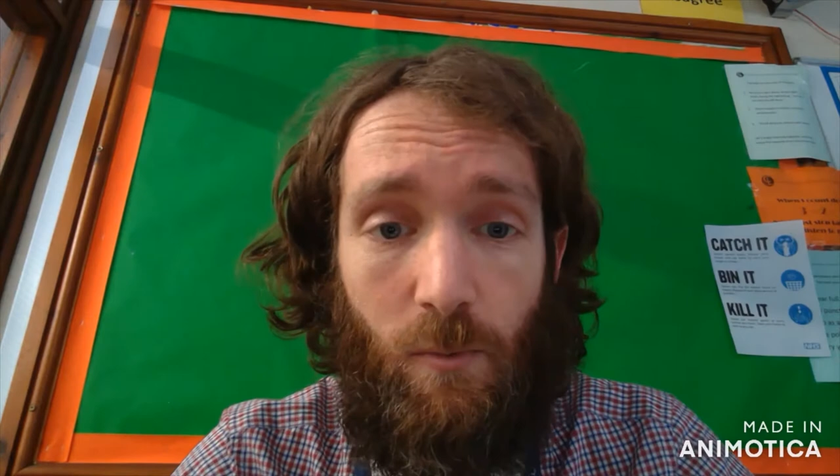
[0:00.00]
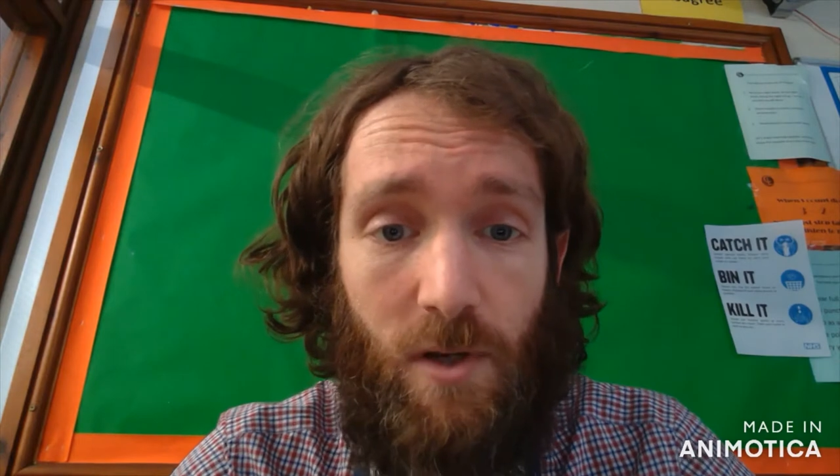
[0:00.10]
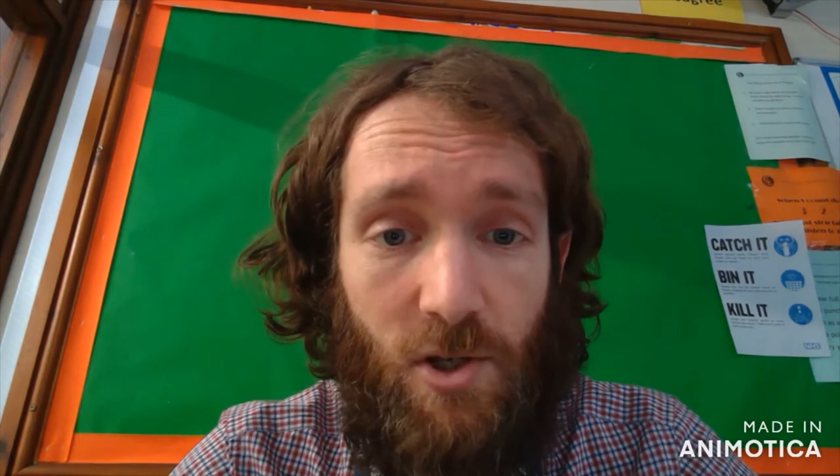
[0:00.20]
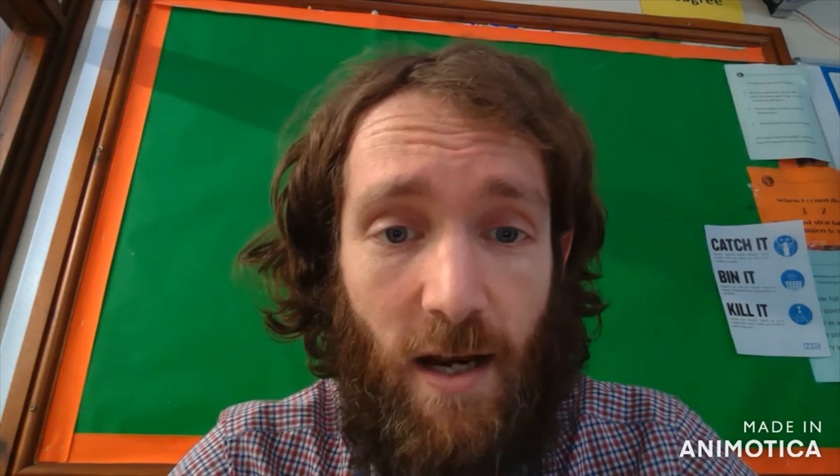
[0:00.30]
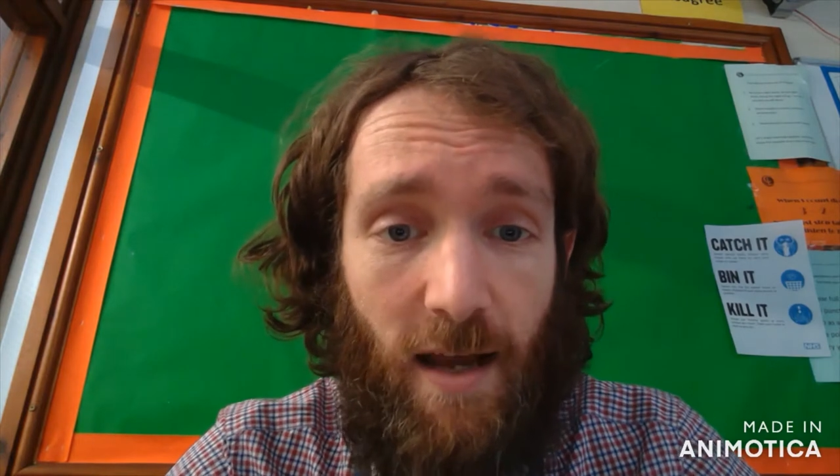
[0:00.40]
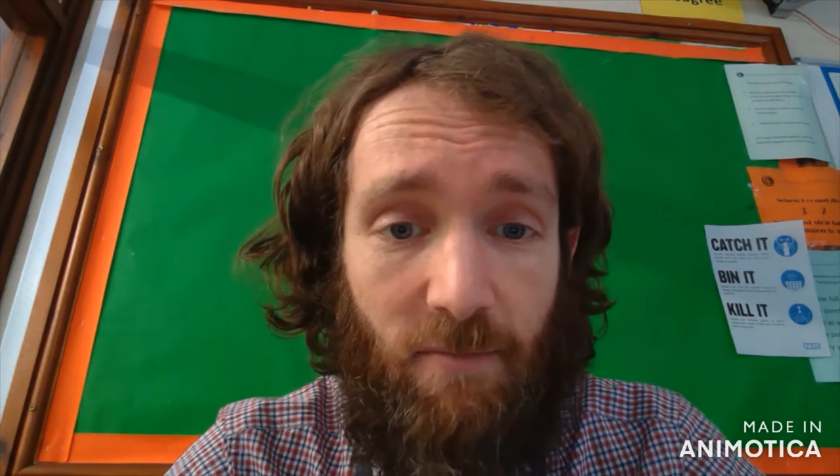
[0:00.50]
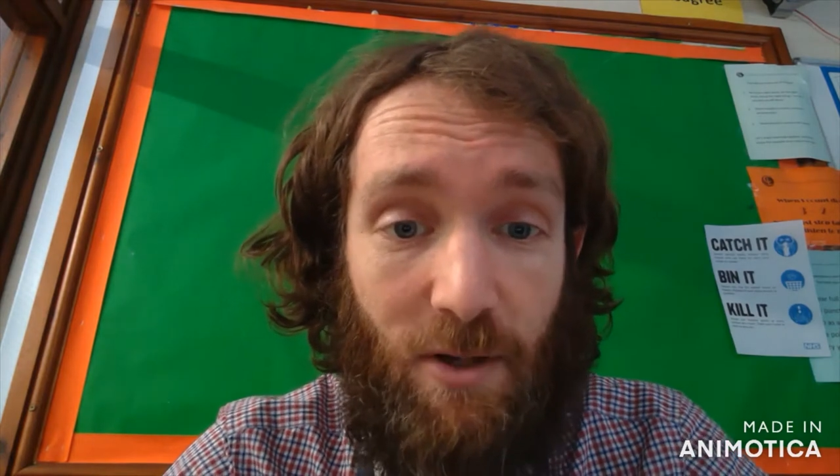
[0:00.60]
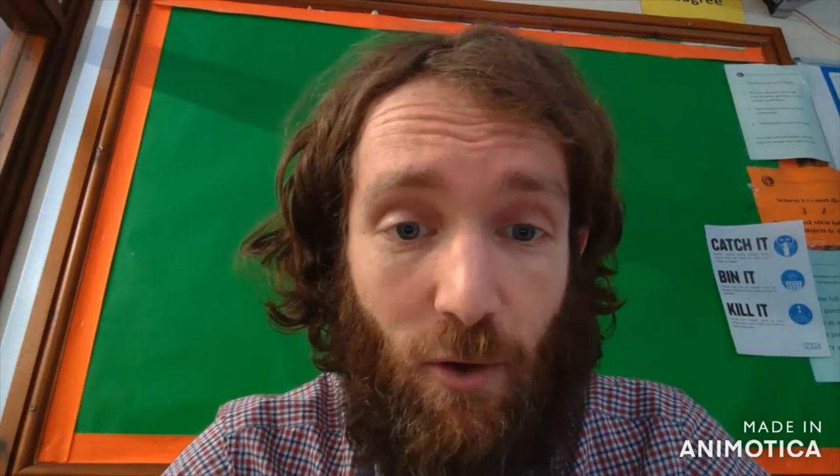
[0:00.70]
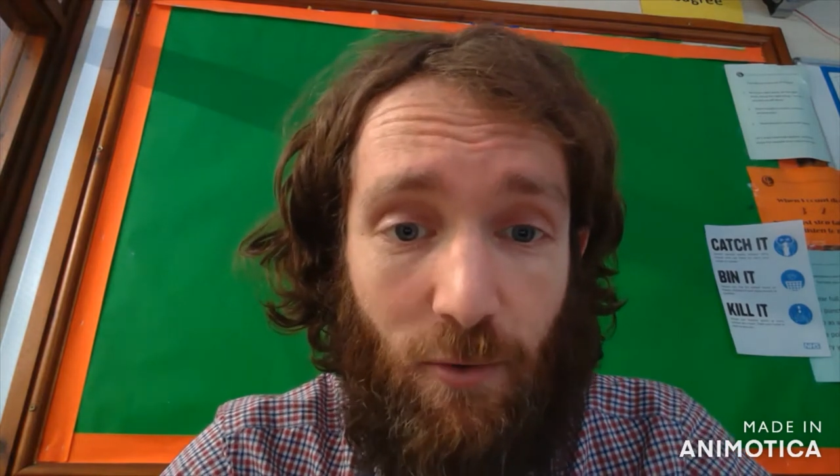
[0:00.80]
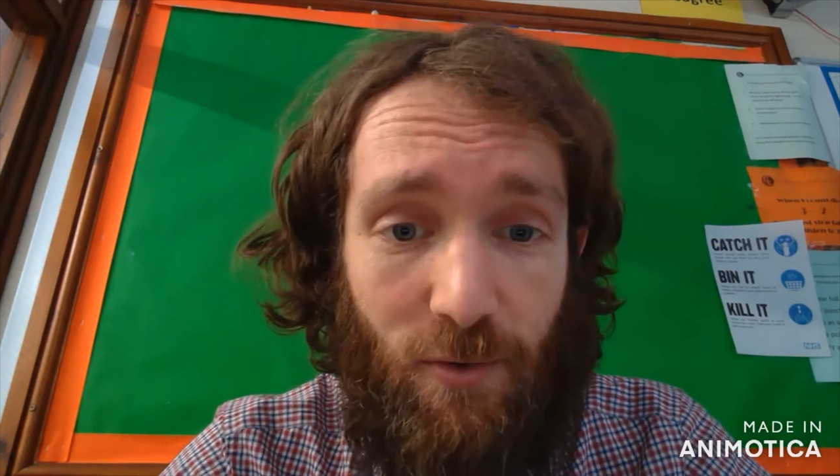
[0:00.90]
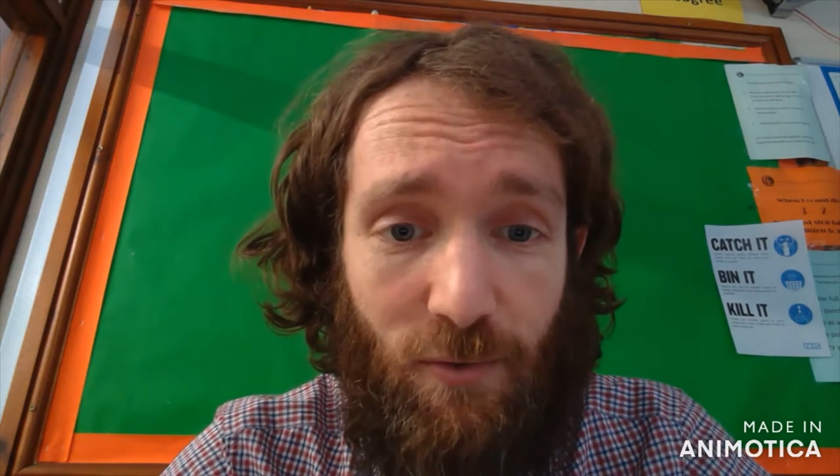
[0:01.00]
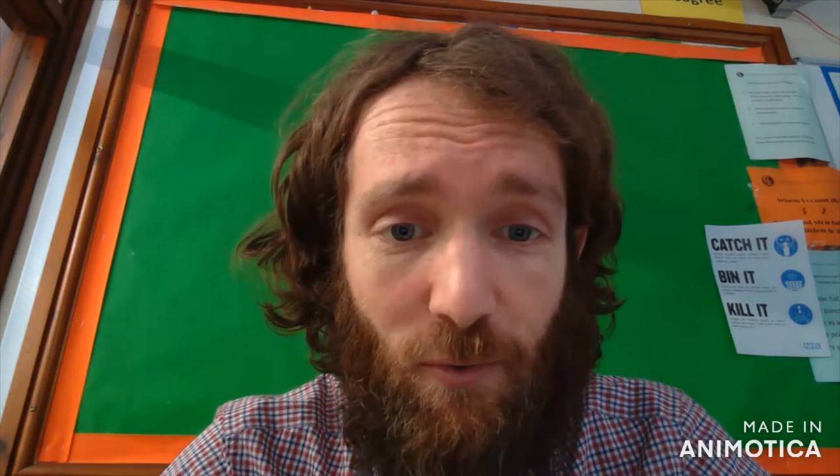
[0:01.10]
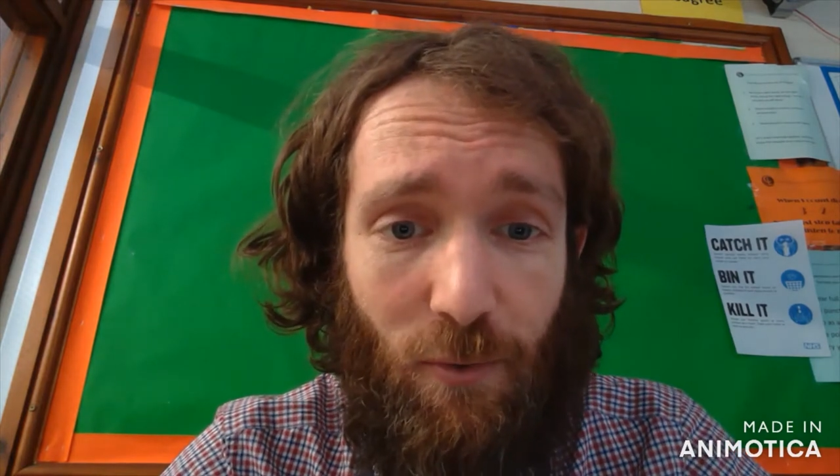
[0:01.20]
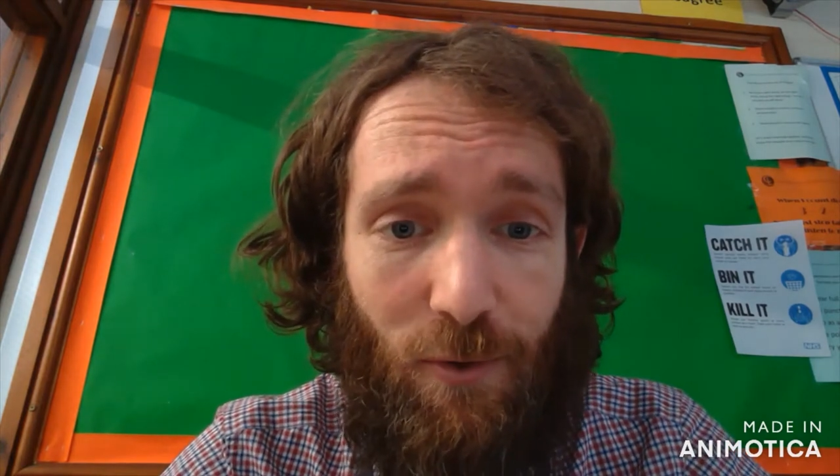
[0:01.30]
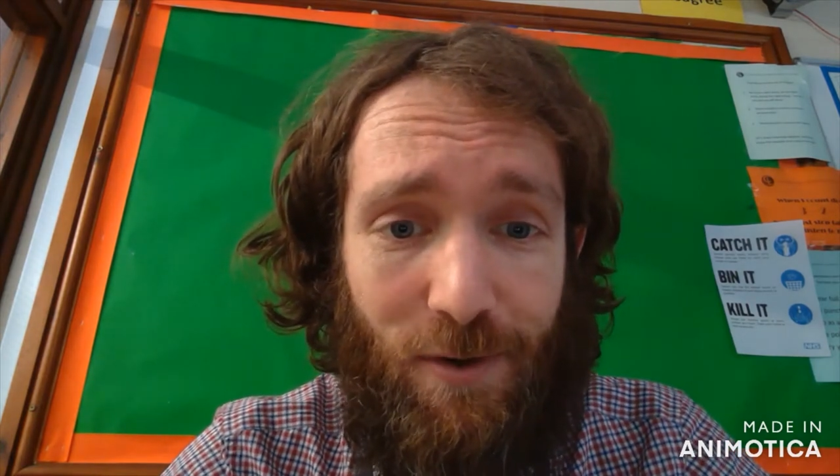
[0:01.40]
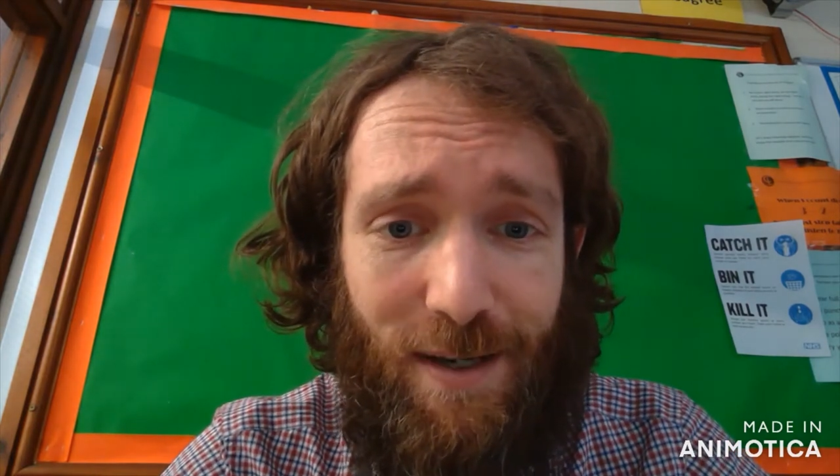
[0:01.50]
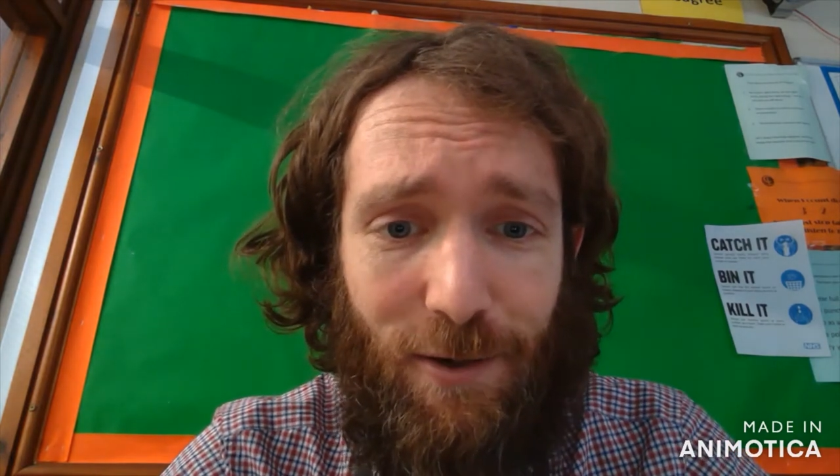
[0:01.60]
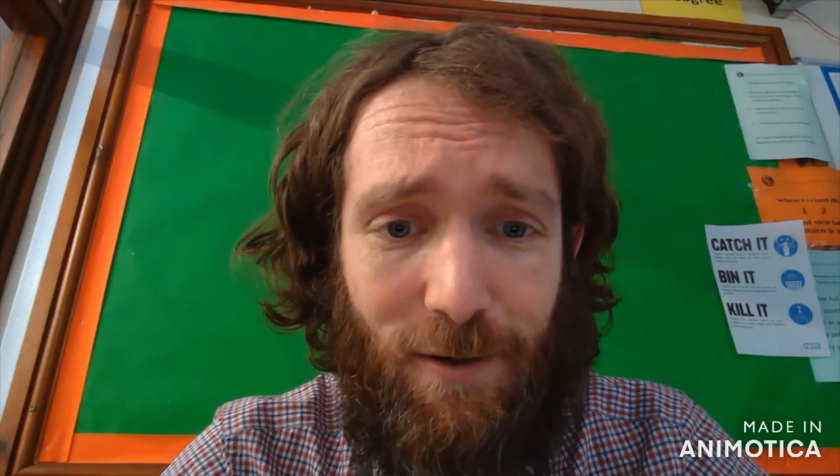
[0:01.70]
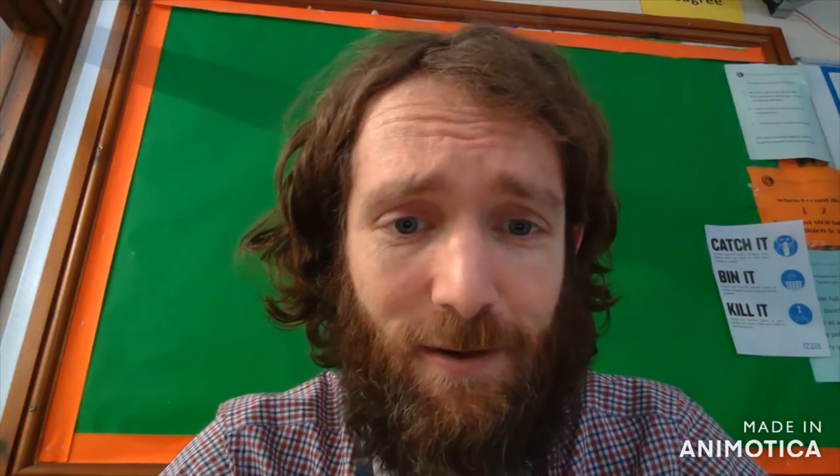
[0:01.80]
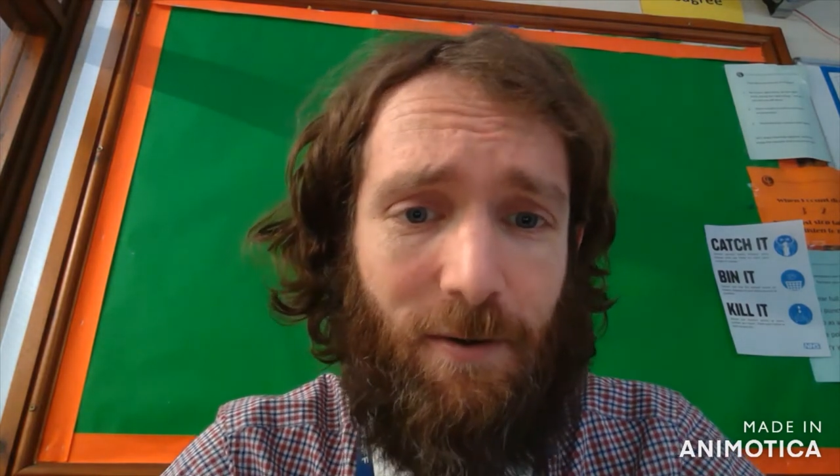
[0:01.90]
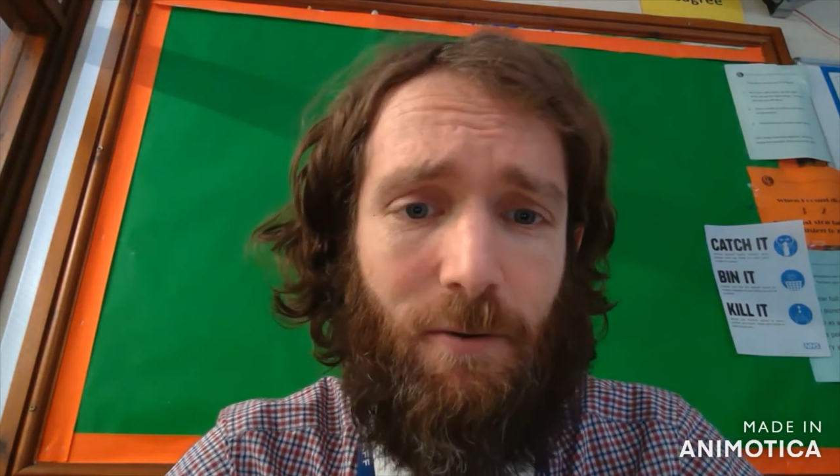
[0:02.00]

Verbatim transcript: we should have McDonald's for dinner,